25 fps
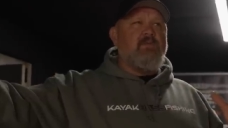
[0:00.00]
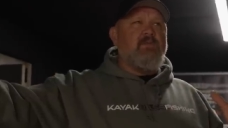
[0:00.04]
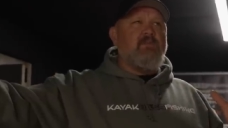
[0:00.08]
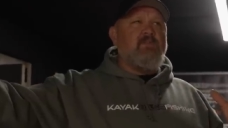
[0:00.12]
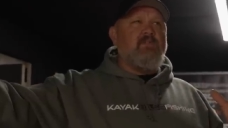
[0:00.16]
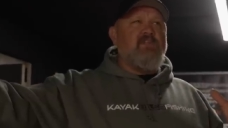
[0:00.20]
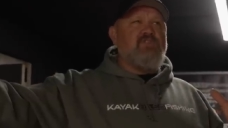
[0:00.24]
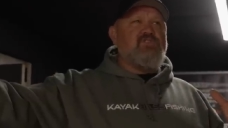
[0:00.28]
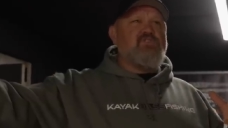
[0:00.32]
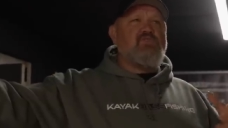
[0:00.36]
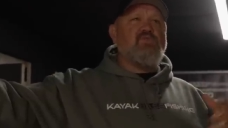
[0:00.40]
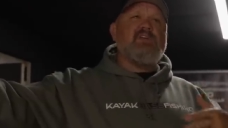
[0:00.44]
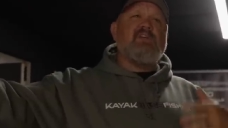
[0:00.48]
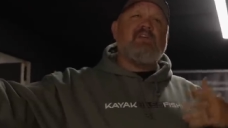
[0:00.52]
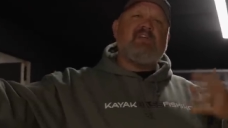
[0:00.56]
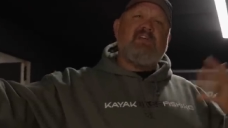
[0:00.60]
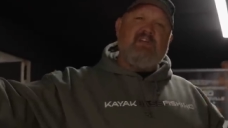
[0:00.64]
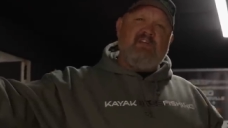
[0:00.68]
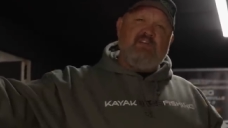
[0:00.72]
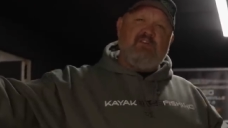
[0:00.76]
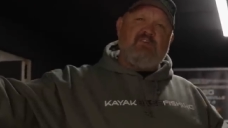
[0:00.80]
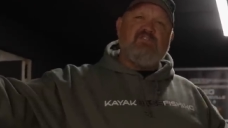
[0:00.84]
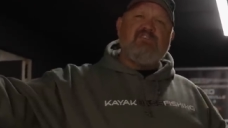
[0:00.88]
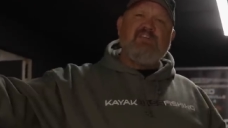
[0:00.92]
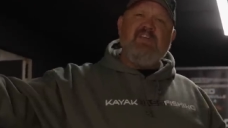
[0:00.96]
that you can get
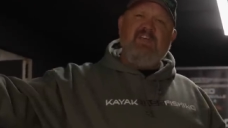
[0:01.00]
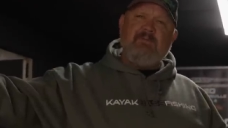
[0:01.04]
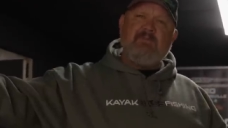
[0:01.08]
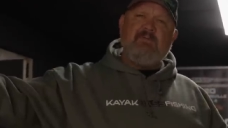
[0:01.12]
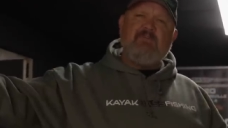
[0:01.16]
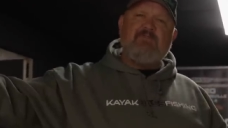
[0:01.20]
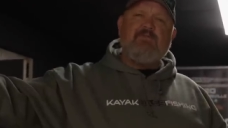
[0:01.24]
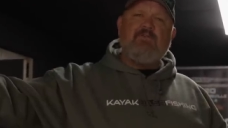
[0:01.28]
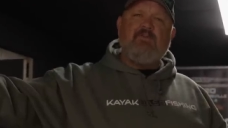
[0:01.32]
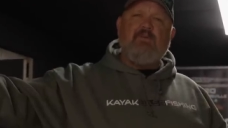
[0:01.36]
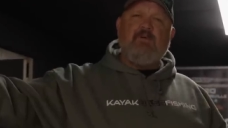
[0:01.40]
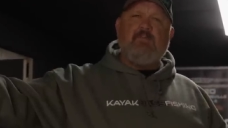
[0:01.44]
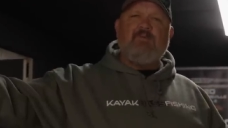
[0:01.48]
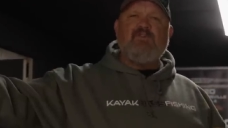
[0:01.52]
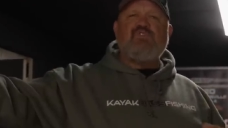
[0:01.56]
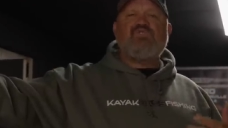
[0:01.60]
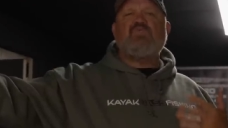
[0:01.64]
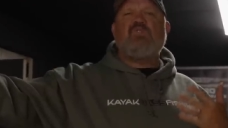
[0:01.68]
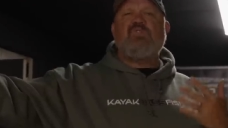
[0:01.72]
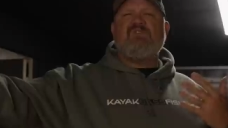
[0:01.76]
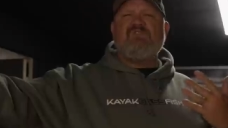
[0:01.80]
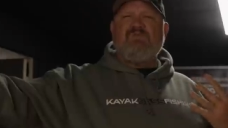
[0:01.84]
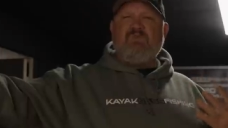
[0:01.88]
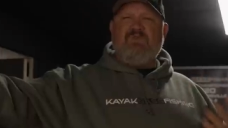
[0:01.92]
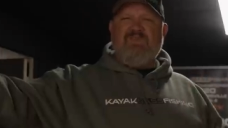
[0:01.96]
entertainment from, but
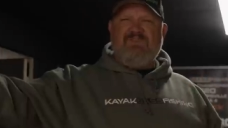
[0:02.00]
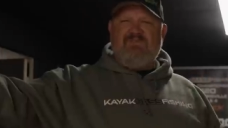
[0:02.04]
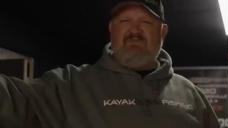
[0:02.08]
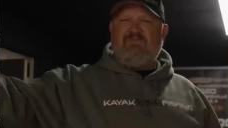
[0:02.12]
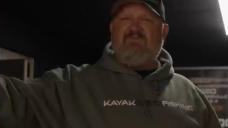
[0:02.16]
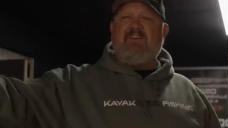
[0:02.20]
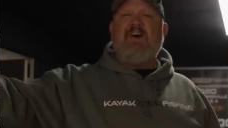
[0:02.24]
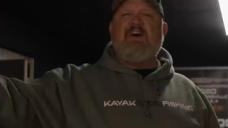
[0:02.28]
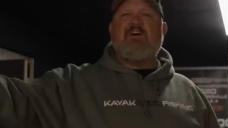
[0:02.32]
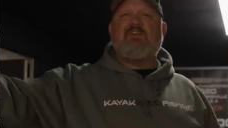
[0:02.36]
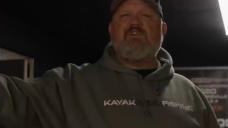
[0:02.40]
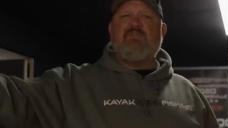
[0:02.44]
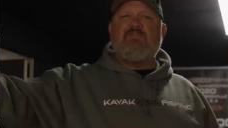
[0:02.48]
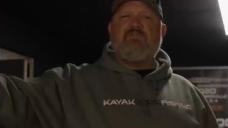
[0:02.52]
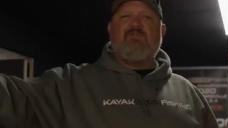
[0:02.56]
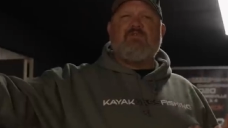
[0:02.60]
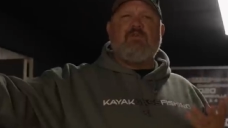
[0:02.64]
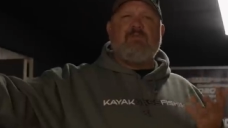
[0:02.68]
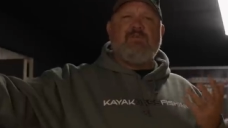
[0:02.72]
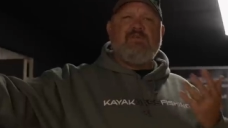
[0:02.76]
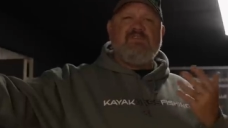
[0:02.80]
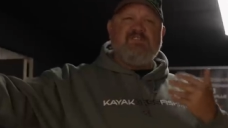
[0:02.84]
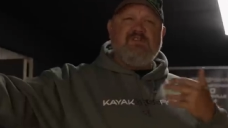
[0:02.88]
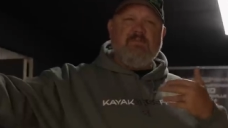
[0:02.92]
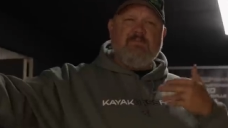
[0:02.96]
you also get value
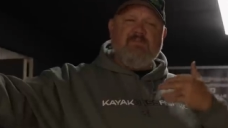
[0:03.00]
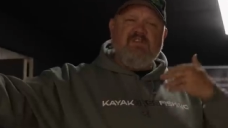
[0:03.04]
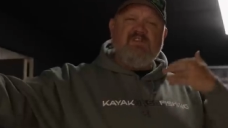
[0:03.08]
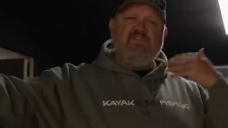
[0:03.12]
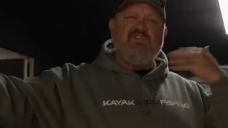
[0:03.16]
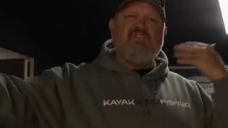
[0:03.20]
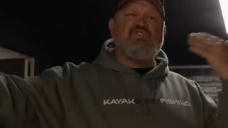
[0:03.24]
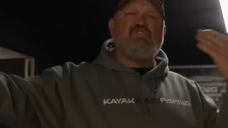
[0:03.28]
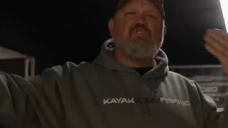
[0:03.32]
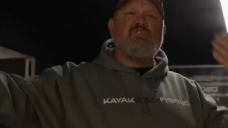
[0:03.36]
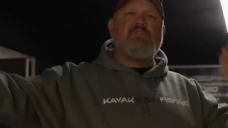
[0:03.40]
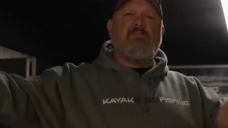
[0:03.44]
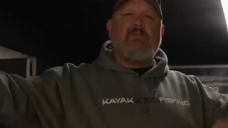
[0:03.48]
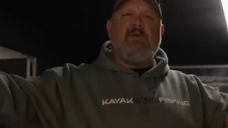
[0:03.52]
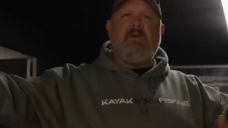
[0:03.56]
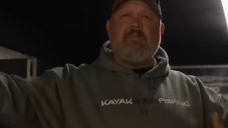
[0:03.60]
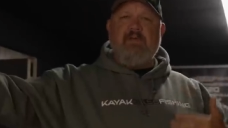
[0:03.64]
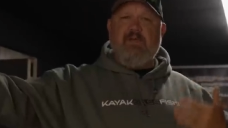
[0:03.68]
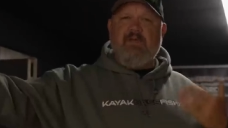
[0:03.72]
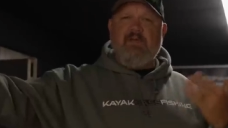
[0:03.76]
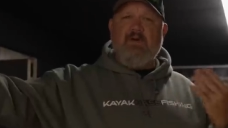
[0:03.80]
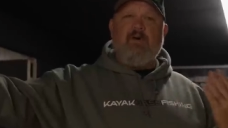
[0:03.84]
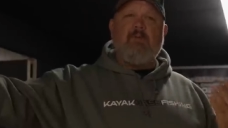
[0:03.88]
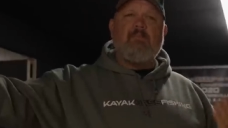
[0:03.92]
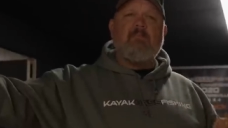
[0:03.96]
from it. Something that you can maybe
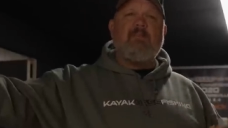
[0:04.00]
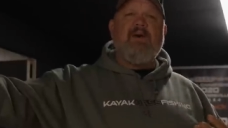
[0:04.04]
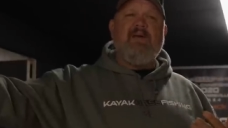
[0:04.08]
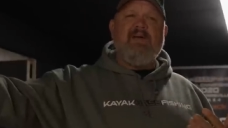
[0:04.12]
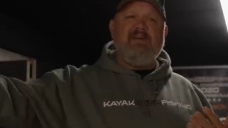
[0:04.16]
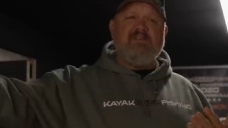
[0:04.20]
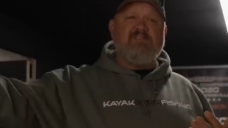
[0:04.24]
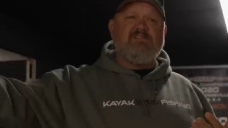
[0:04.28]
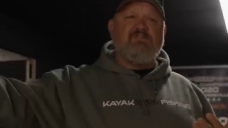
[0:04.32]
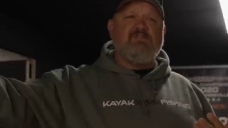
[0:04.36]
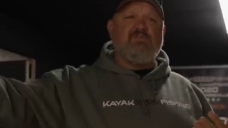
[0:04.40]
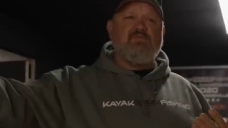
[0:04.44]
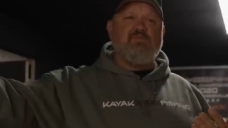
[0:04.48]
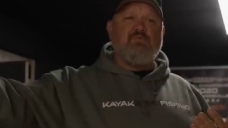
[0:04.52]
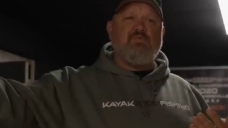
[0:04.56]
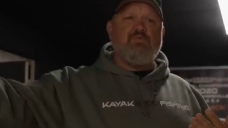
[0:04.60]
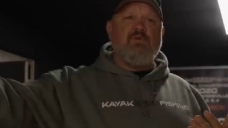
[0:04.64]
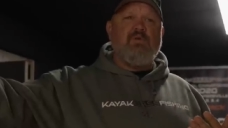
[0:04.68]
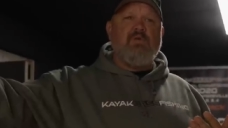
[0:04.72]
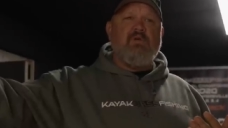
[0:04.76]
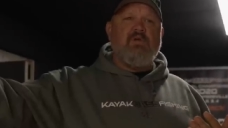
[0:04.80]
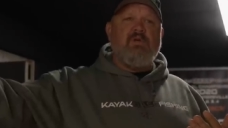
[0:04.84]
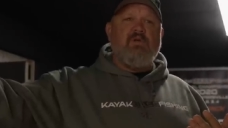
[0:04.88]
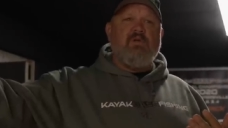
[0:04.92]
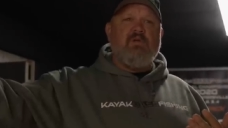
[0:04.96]
come back to,
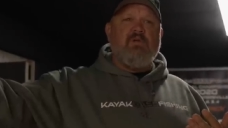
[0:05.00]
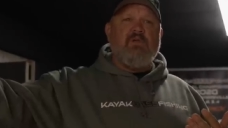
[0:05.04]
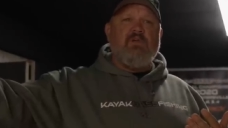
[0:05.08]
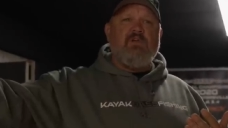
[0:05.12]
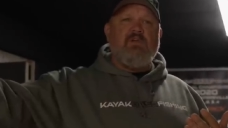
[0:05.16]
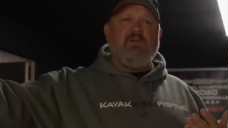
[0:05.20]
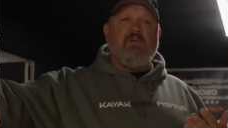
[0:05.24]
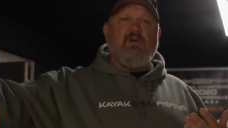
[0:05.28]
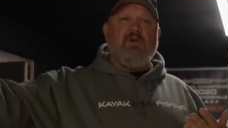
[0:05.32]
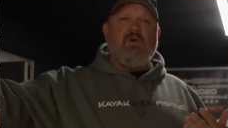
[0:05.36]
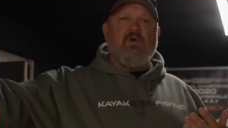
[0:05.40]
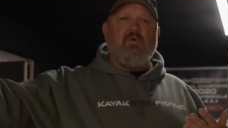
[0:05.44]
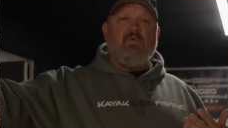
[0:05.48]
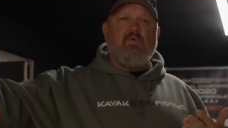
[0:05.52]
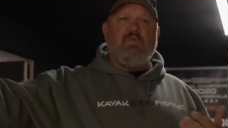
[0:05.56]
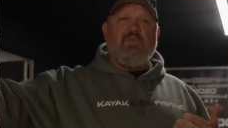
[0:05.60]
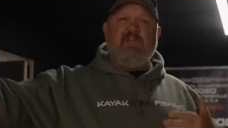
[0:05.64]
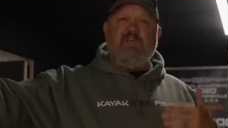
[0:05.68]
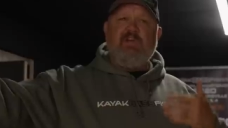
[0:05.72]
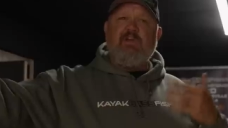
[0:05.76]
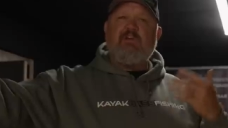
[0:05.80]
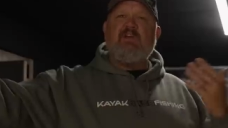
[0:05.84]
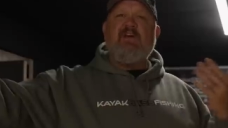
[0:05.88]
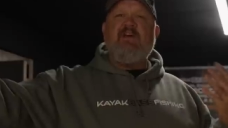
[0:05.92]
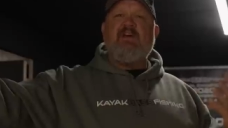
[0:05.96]
you know,
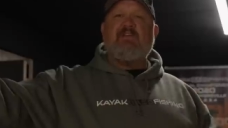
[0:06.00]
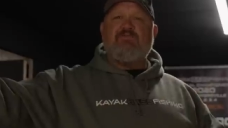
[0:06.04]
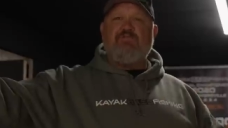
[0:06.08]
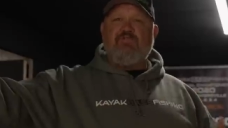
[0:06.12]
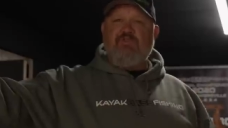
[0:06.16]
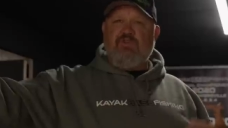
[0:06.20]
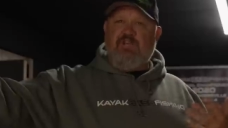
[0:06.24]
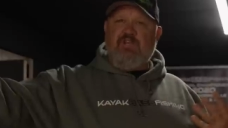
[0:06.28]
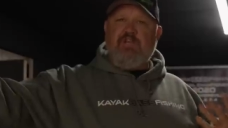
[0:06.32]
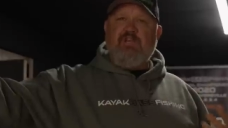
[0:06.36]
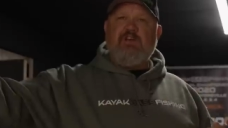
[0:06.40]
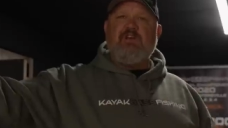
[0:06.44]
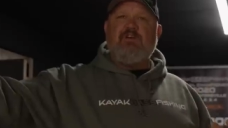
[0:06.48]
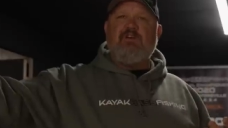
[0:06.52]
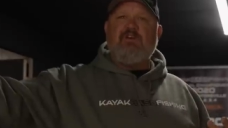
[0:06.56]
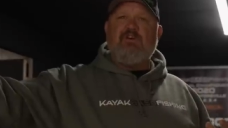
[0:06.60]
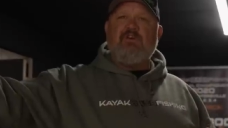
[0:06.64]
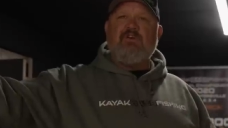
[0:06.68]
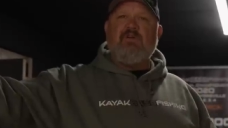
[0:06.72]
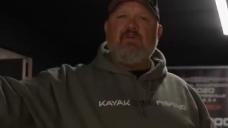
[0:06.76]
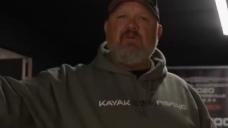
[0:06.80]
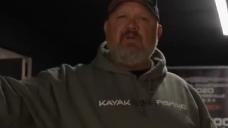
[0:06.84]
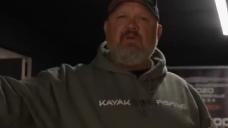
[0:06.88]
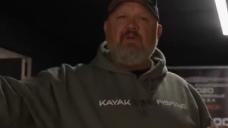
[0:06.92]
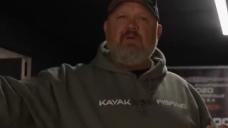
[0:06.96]
year after
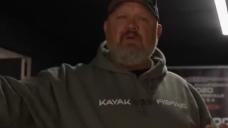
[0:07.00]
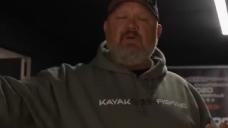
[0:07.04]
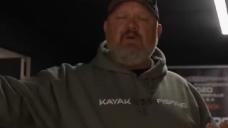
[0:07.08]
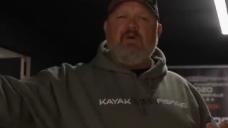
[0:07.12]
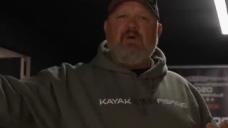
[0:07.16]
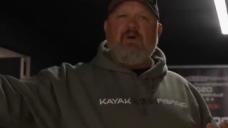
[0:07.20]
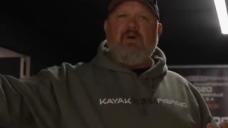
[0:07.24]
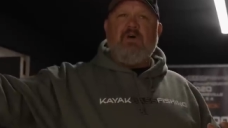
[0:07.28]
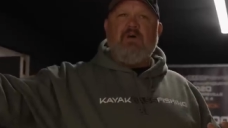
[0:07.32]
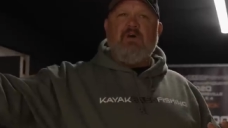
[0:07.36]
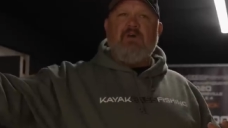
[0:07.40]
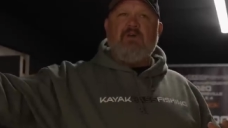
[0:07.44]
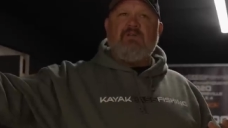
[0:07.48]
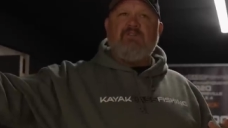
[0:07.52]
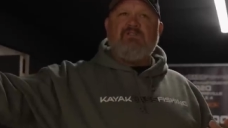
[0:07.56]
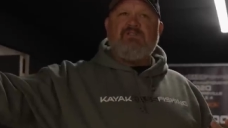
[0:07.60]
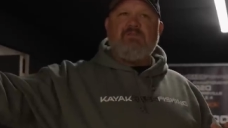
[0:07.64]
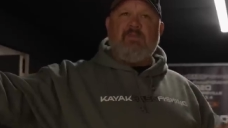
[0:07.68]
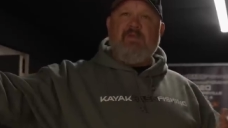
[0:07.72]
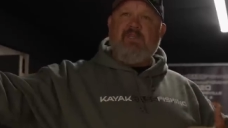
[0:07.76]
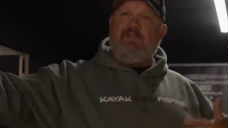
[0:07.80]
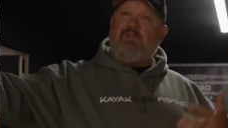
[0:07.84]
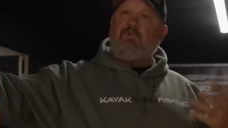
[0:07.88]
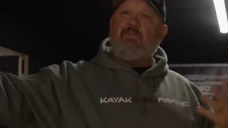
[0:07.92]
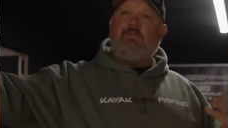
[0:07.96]
year uh, to
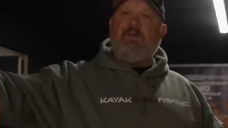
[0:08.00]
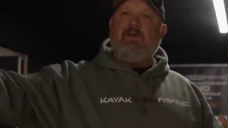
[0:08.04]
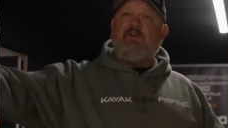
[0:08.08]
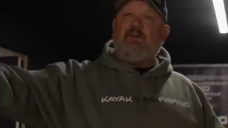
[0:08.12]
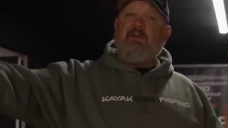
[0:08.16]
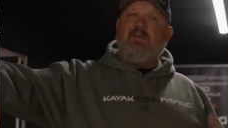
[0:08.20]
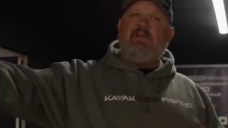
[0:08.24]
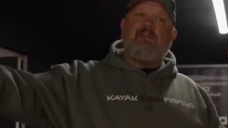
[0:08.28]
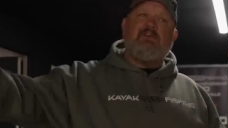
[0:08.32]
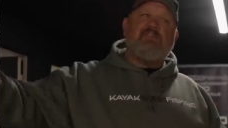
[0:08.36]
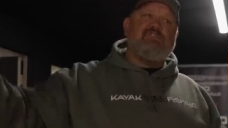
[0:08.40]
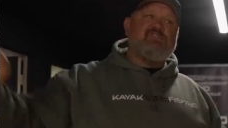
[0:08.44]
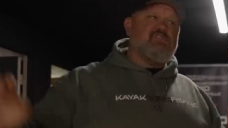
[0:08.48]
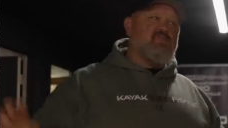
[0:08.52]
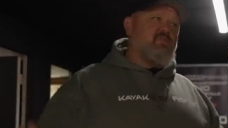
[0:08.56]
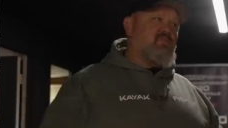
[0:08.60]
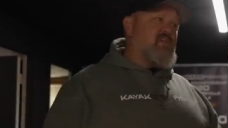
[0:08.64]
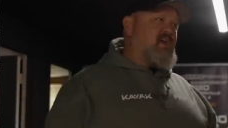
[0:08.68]
make you a better angler. So